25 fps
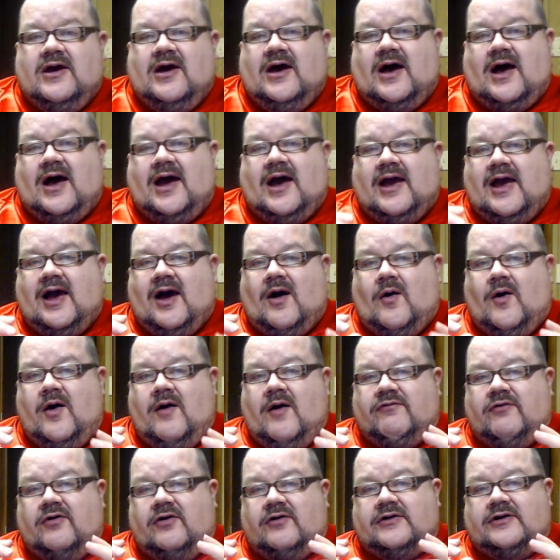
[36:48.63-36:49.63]
I,
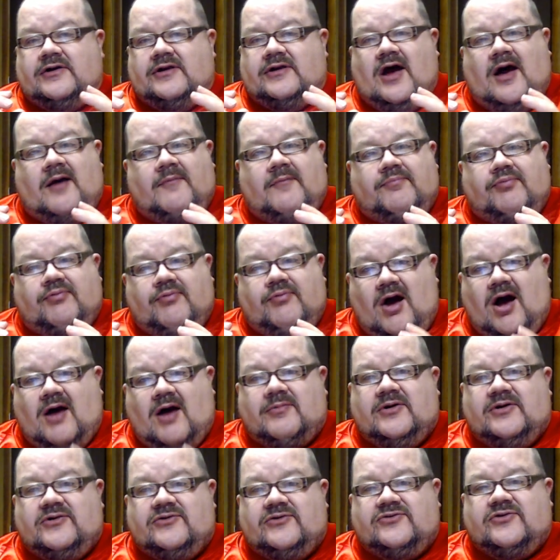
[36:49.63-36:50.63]
however, cannot
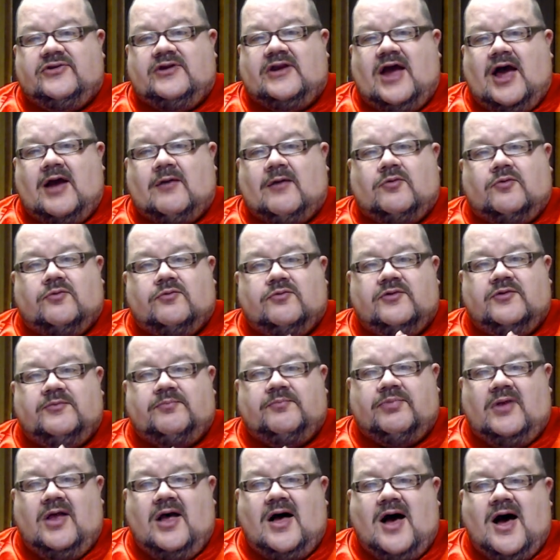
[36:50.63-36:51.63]
promise that I will
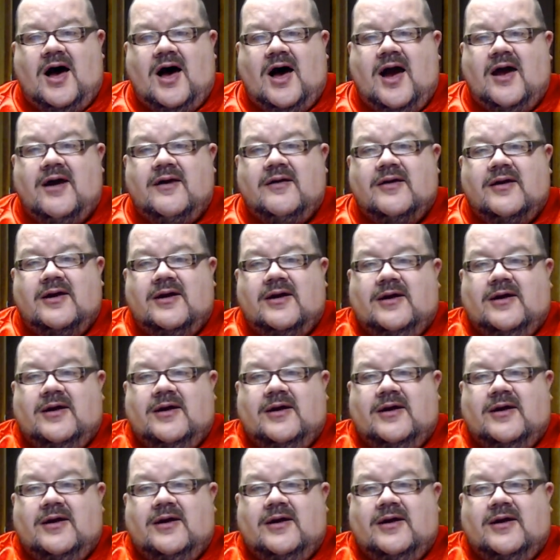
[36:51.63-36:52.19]
reply